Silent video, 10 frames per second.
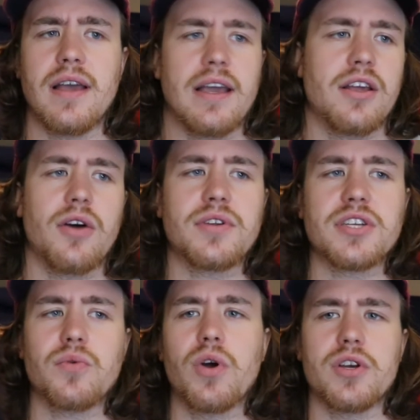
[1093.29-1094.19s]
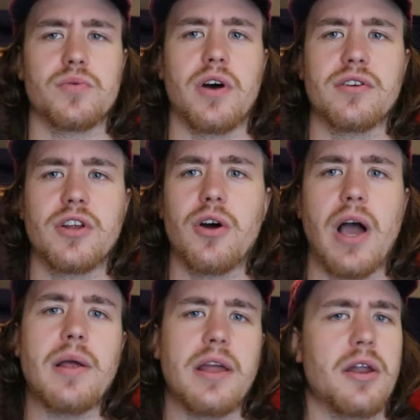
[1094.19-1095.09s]
It doesn't work as well.
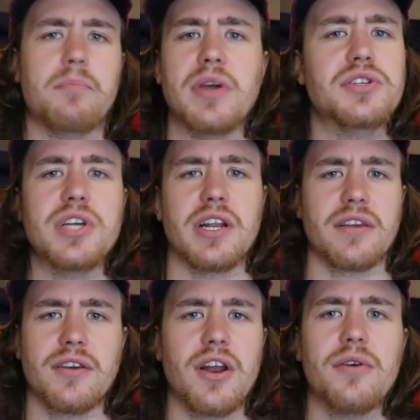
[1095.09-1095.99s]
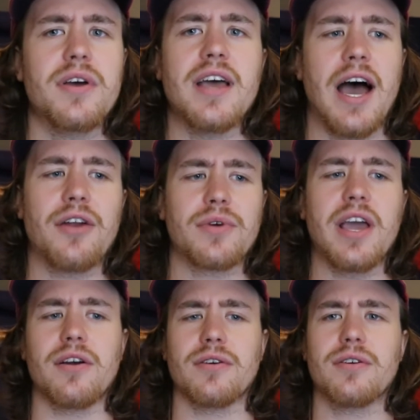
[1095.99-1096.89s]
I end up binge eating. I don't
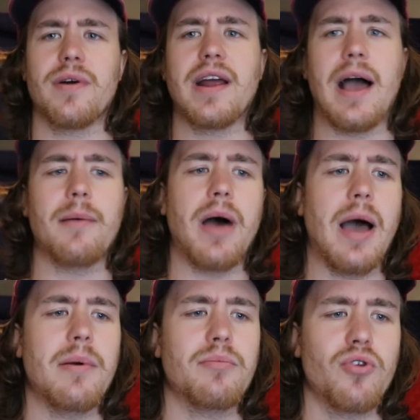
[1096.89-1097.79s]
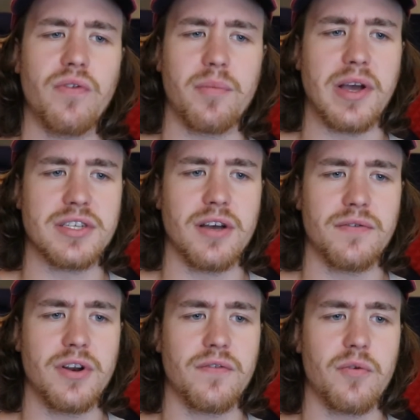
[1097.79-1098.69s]
care. All right, I'm improving myself.
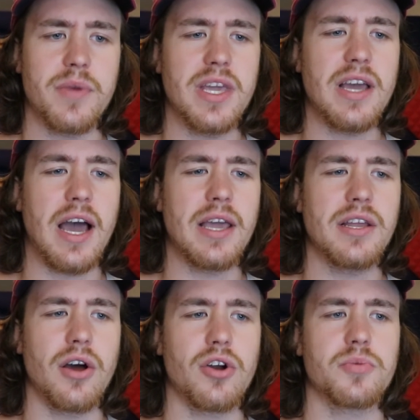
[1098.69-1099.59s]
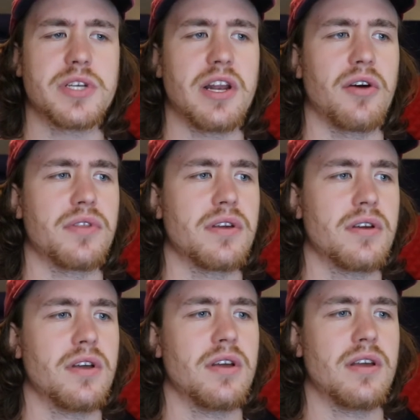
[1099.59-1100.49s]
For me, I eat 100% healthy
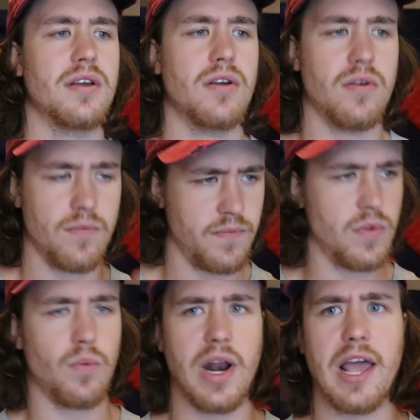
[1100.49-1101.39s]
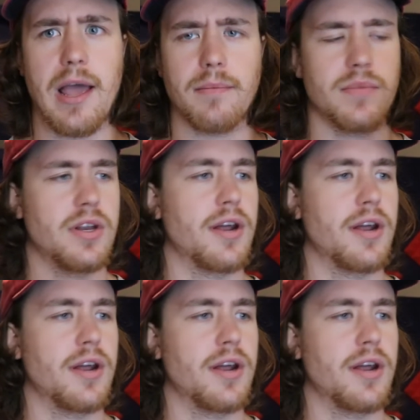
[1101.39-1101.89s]
when I am.